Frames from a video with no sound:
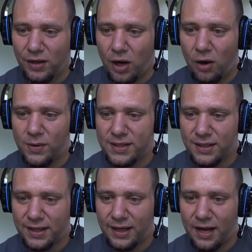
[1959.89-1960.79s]
Always
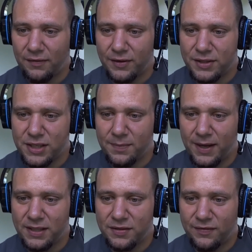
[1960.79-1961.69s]
looking out for cheap
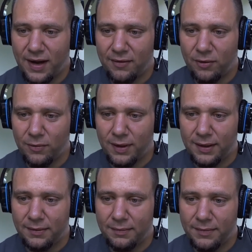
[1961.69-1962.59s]
H501.